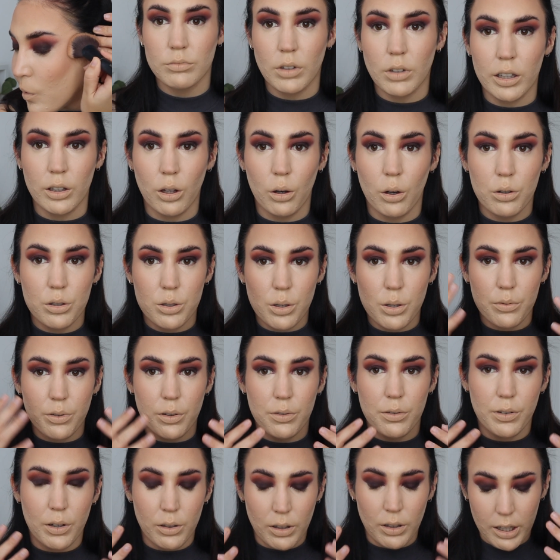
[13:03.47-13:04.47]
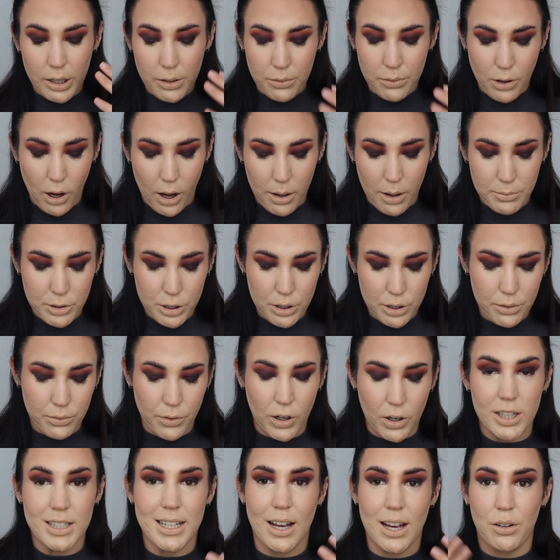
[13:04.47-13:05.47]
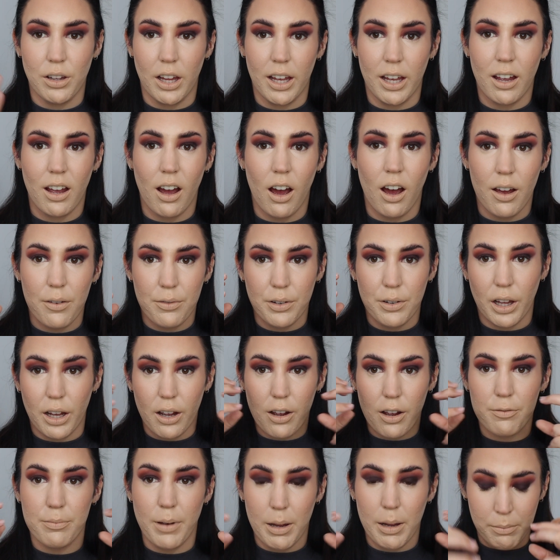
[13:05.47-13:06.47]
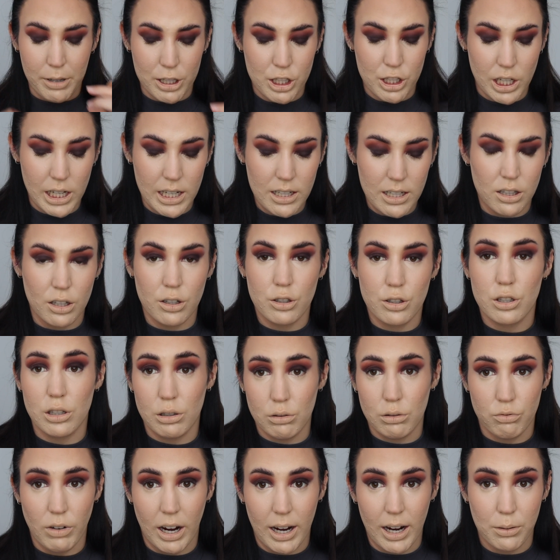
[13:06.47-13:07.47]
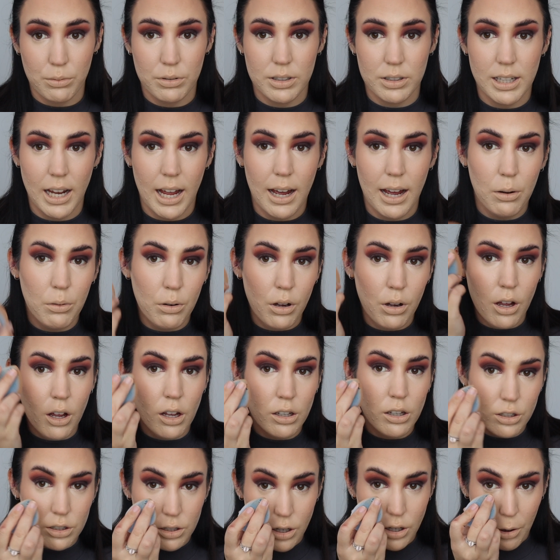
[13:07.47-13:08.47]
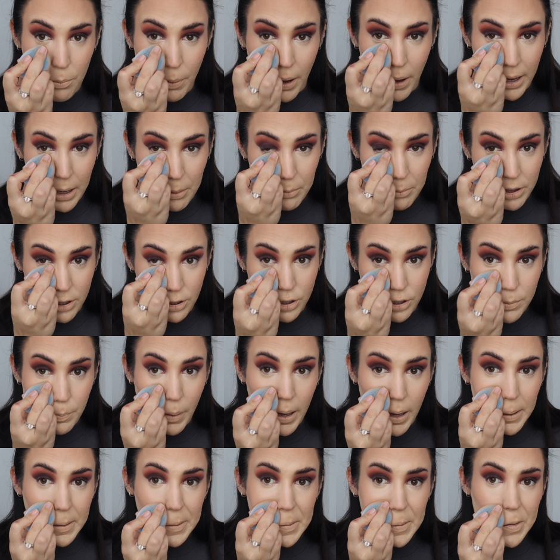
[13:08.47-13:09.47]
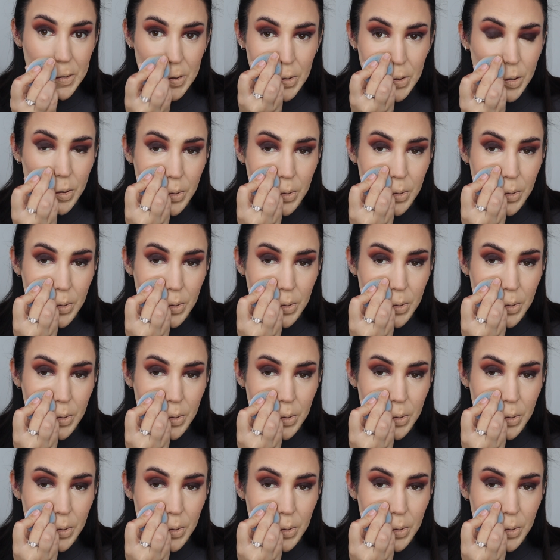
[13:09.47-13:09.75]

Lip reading: And also, if you feel like you've come too far down, like I feel like I've made my cheeks look too round now, just go back in with your sponge